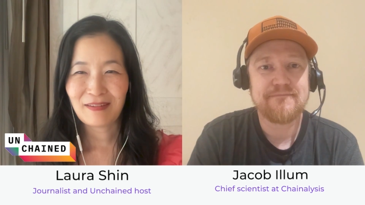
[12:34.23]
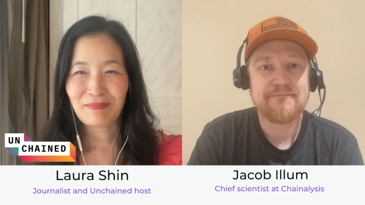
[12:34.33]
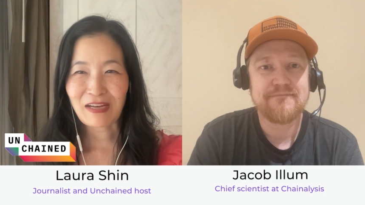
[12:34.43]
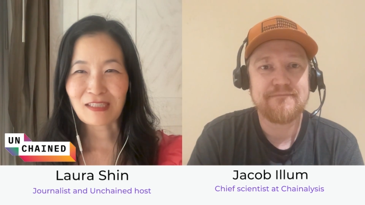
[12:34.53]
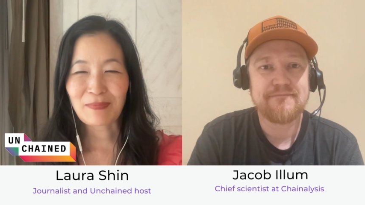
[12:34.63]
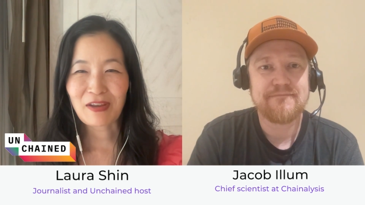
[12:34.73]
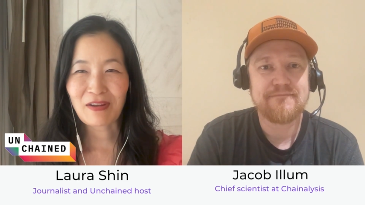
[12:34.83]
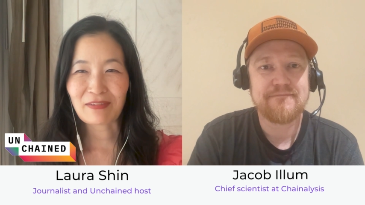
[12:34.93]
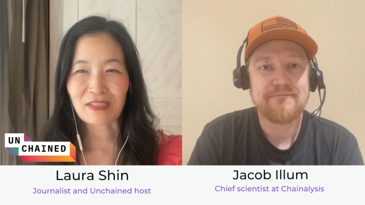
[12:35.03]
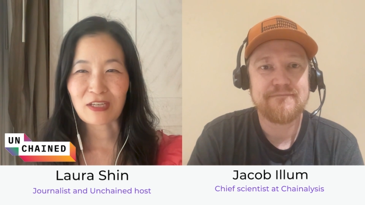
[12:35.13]
Speaker 1: Back to my
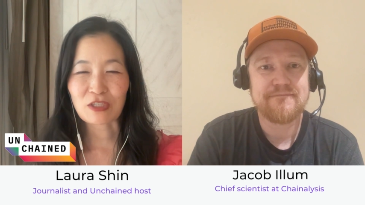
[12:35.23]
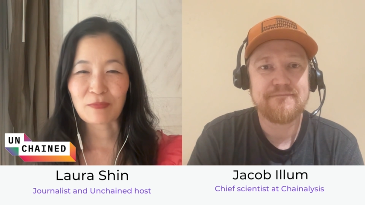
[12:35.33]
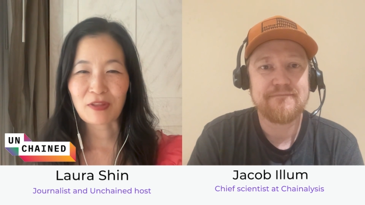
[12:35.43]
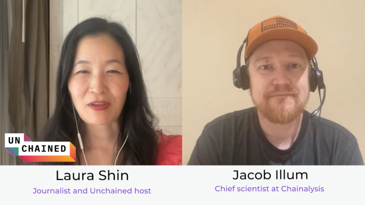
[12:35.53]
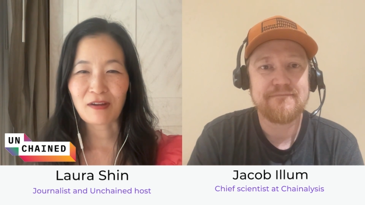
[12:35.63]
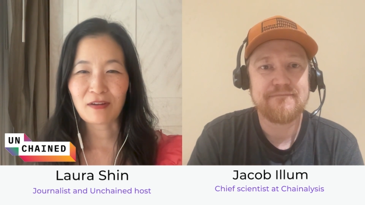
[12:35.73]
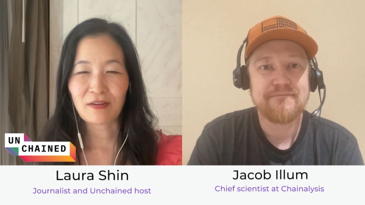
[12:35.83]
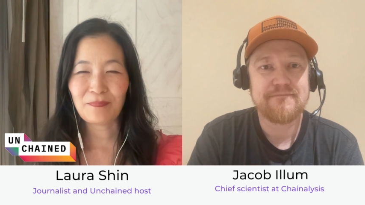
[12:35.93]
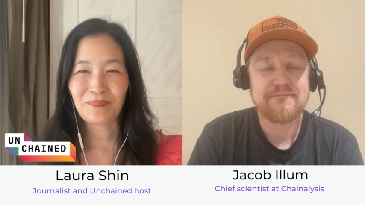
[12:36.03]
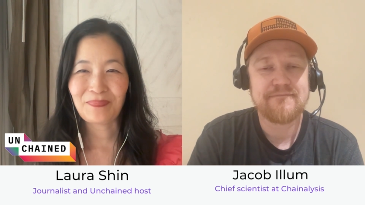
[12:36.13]
conversation with
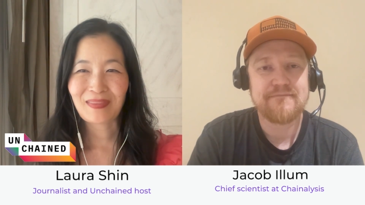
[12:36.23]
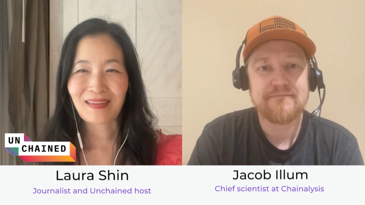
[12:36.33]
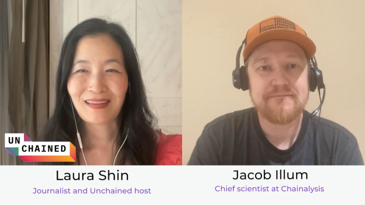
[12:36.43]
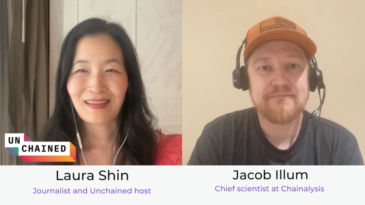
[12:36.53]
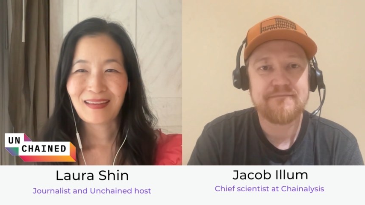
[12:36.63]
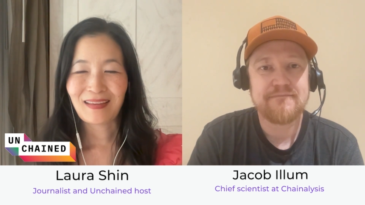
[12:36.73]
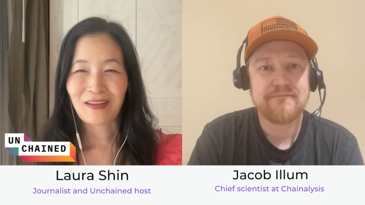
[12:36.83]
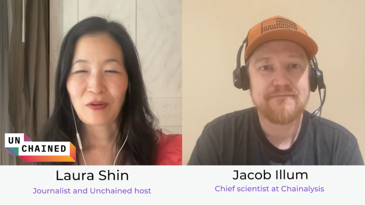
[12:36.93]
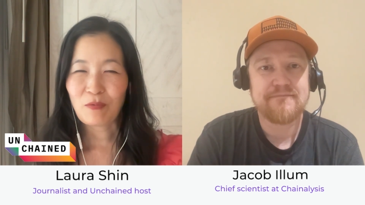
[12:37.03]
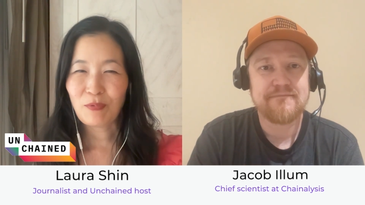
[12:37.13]
Jacob.
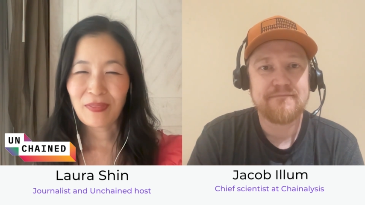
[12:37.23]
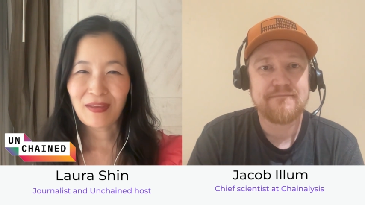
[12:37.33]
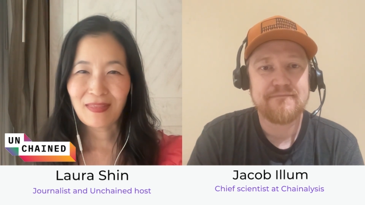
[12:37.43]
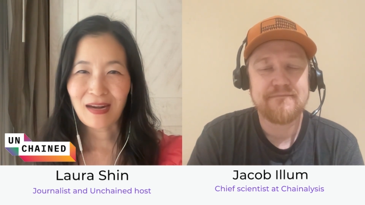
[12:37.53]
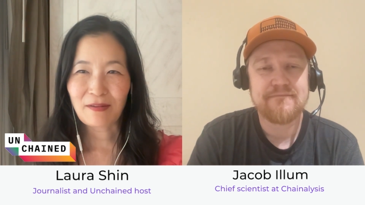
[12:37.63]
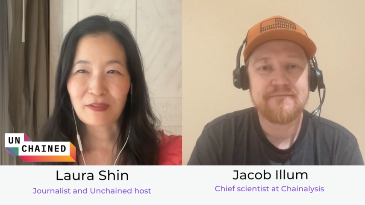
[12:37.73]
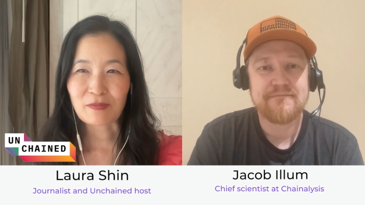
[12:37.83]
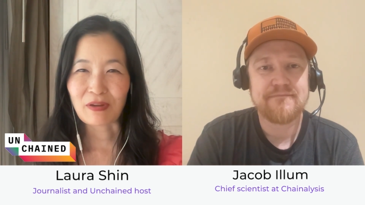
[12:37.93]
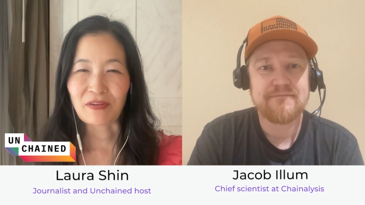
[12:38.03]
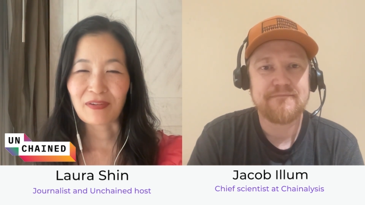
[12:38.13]
One thing that I was
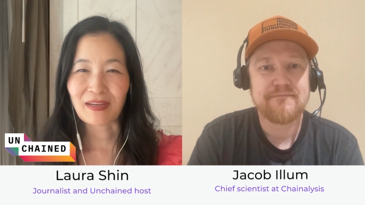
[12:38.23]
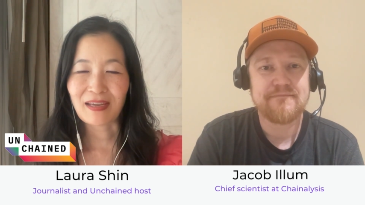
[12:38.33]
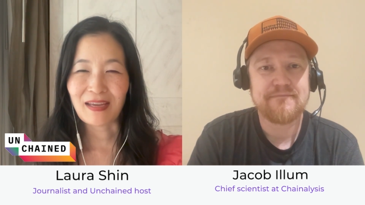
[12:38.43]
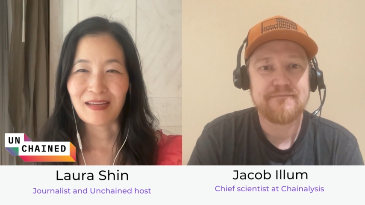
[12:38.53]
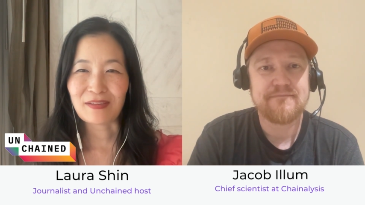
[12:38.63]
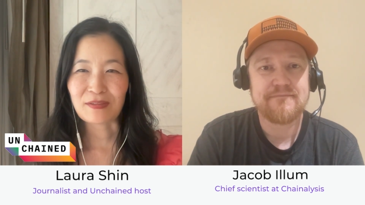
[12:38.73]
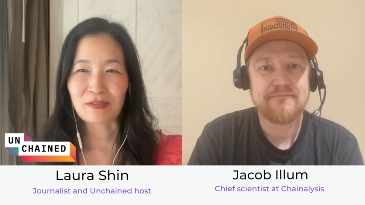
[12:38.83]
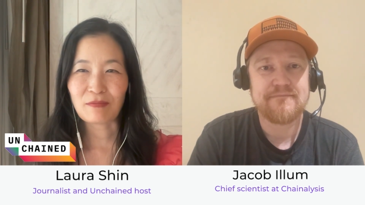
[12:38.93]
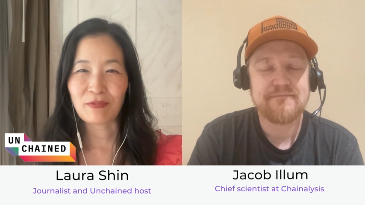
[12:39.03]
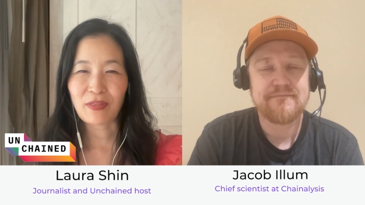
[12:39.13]
wondering is
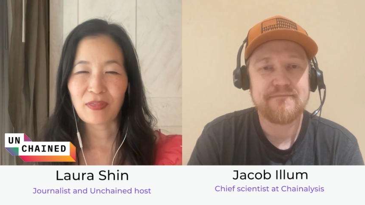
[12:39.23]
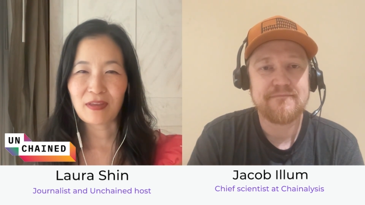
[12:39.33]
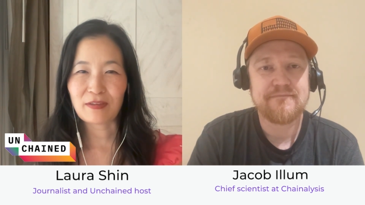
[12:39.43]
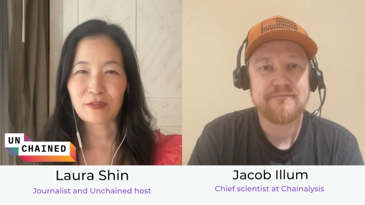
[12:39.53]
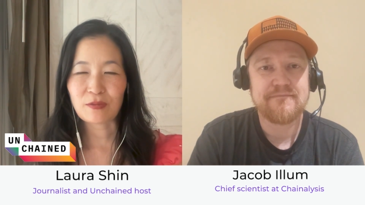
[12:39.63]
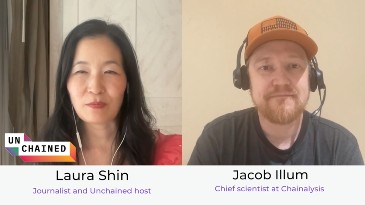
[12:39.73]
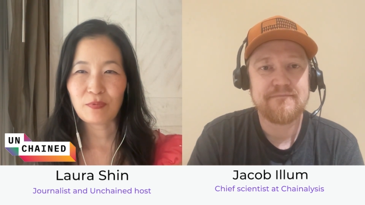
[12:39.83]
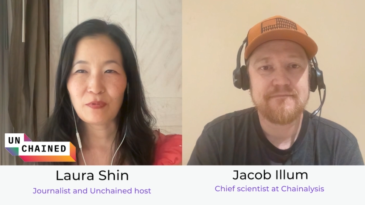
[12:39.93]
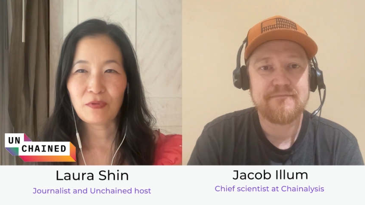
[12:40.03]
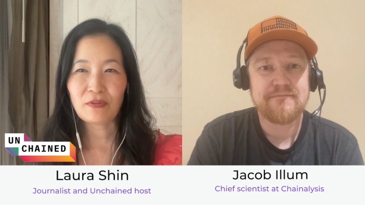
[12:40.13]
with these
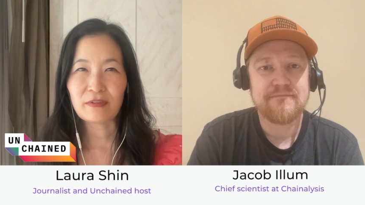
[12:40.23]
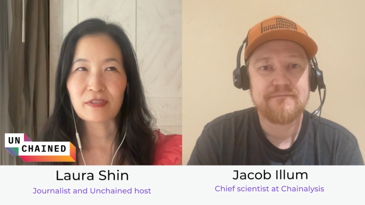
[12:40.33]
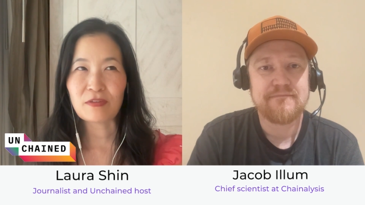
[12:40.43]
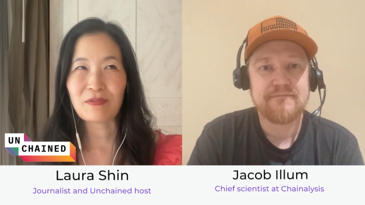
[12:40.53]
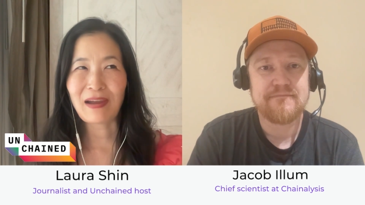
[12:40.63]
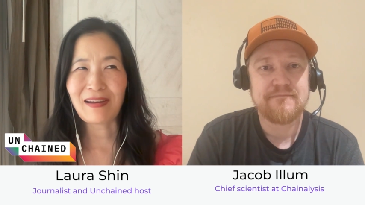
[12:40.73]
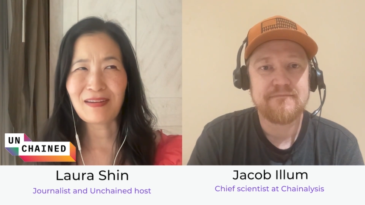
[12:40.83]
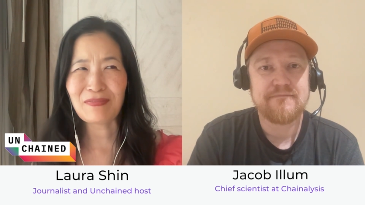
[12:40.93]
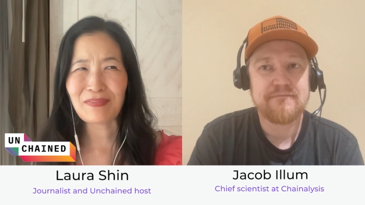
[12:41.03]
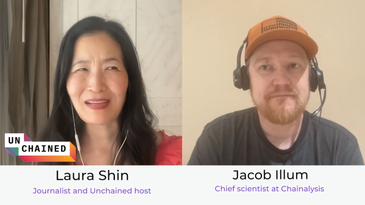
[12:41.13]
pools, you kind
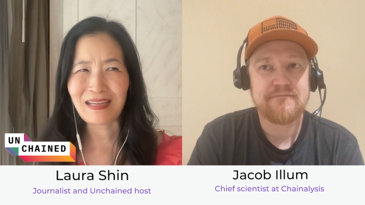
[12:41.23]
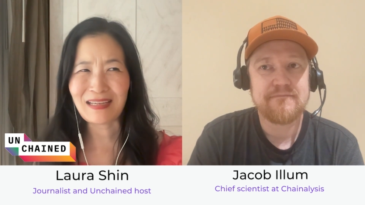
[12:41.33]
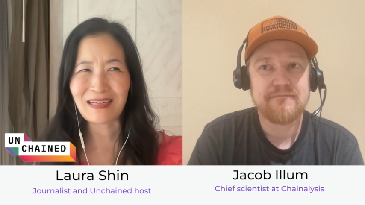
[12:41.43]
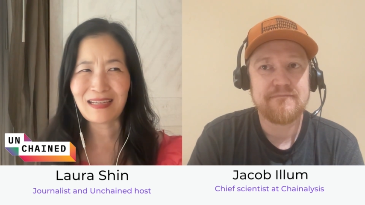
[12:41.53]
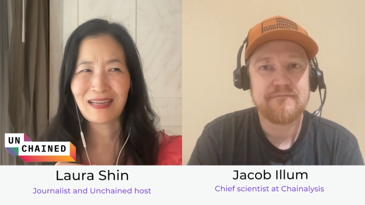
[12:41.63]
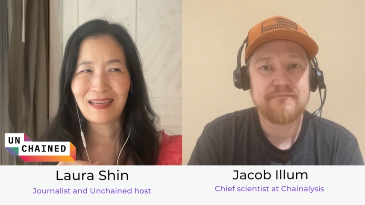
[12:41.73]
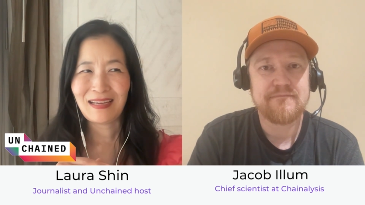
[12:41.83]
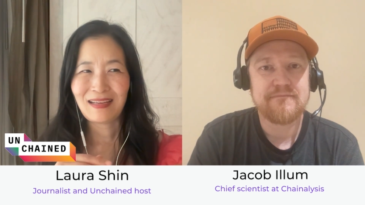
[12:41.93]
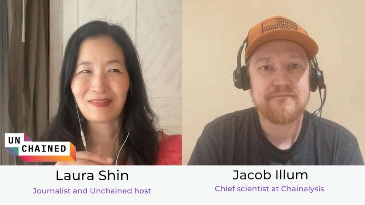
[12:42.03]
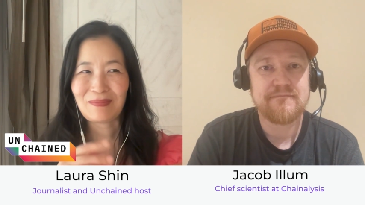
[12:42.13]
of need
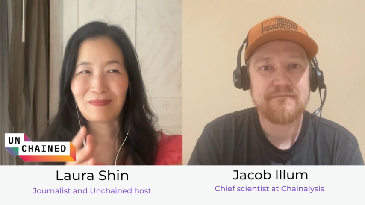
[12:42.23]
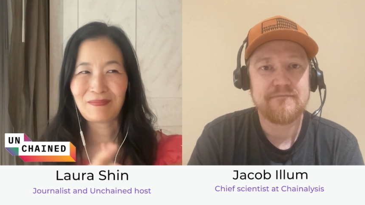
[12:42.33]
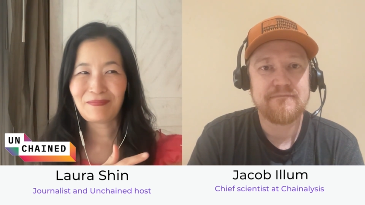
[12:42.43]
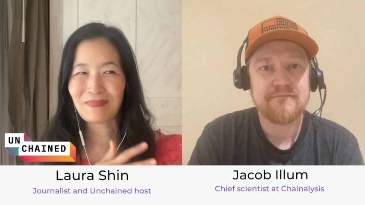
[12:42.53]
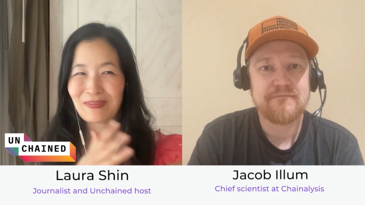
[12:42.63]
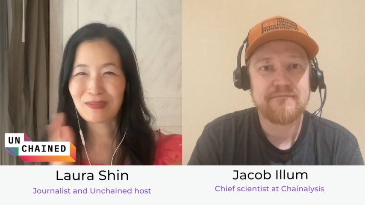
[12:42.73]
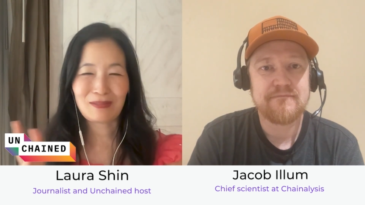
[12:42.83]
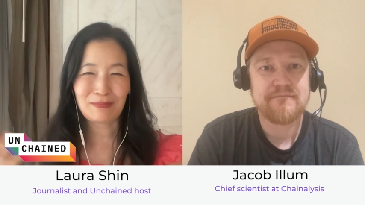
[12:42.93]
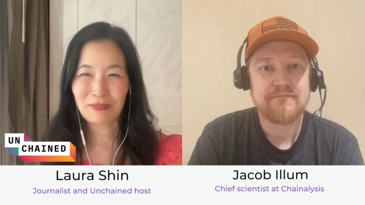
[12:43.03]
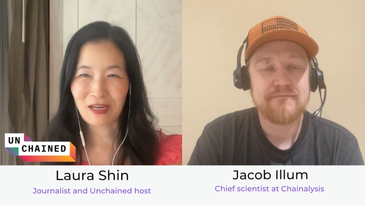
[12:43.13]

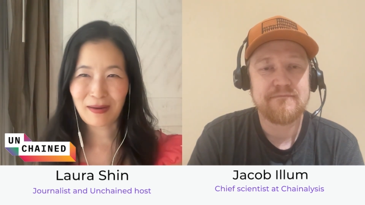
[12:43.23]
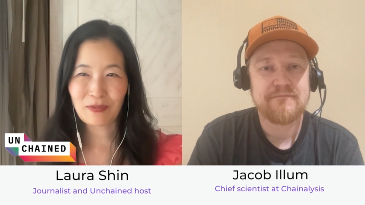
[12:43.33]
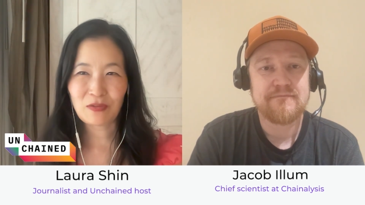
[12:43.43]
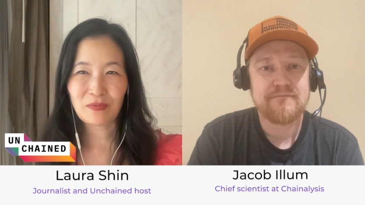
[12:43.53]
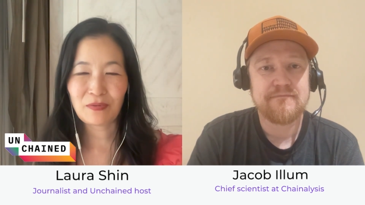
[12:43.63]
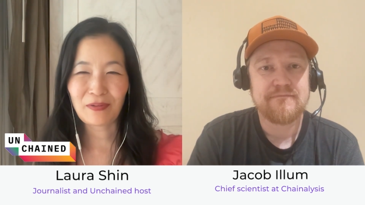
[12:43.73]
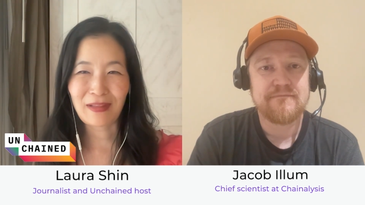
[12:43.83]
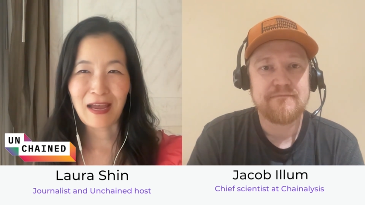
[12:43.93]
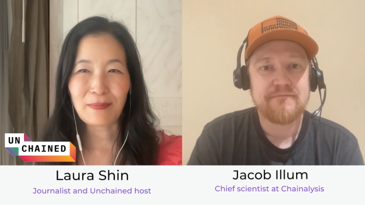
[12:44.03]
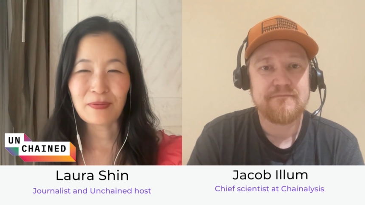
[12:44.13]
some time to
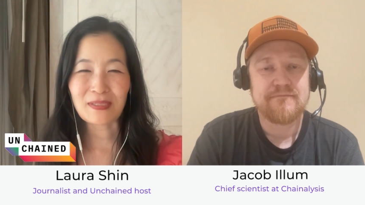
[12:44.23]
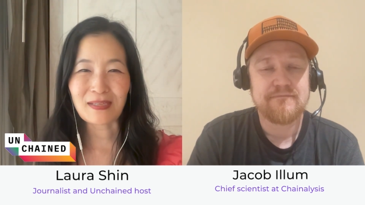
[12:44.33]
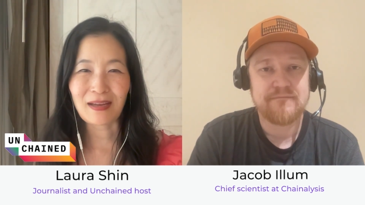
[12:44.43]
elapse